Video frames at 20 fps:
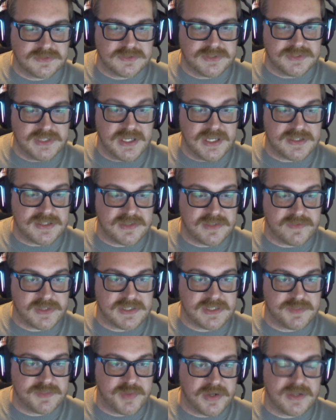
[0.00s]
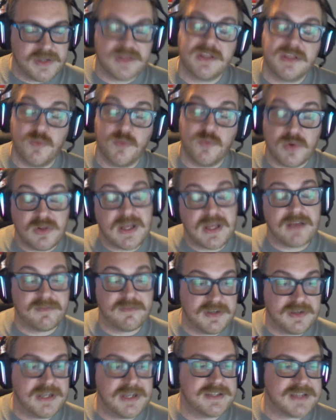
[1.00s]
years of experience. You will
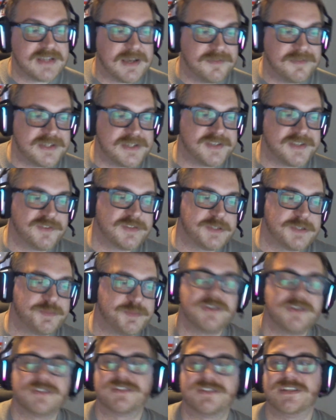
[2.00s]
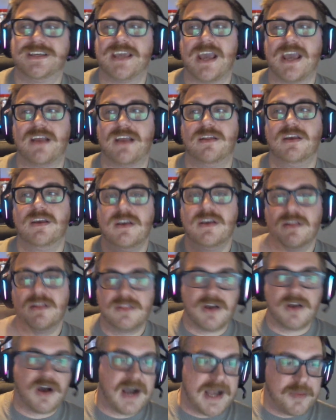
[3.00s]
need to have years of experience to get
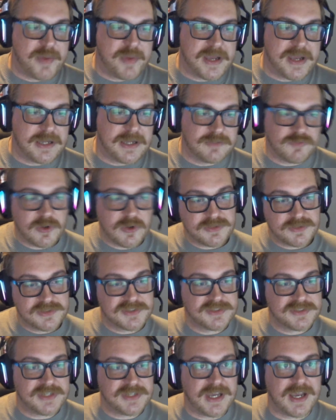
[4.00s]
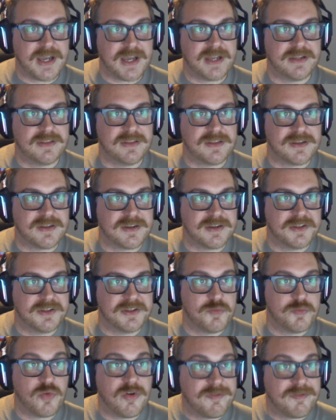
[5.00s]
the high paying roles and the
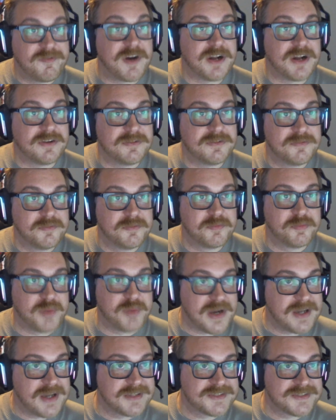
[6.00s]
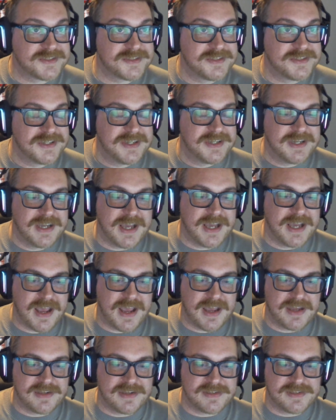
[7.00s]
more fun parts.
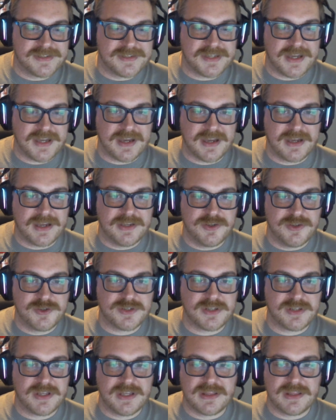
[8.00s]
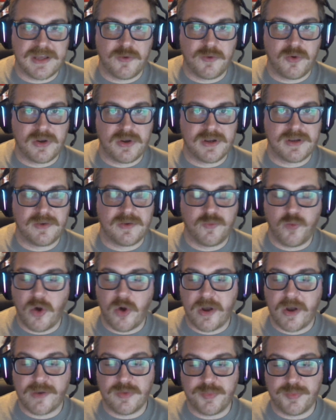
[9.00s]
And usually they want to
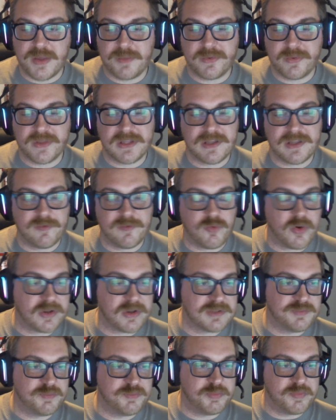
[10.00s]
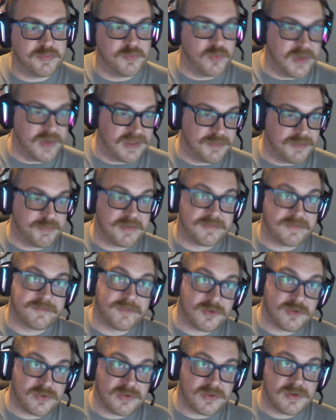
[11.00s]
work with people that they've worked with
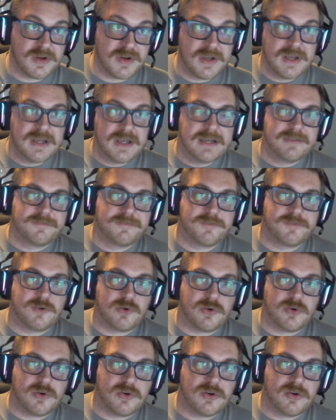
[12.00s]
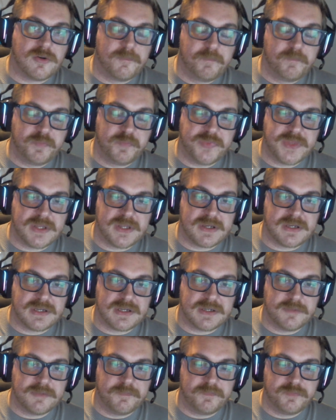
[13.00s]
before for
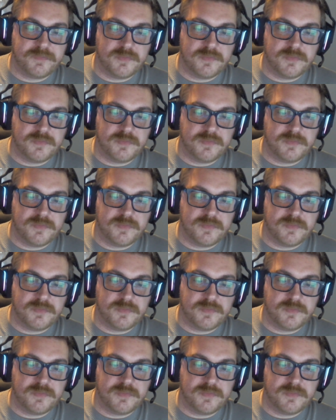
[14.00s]
the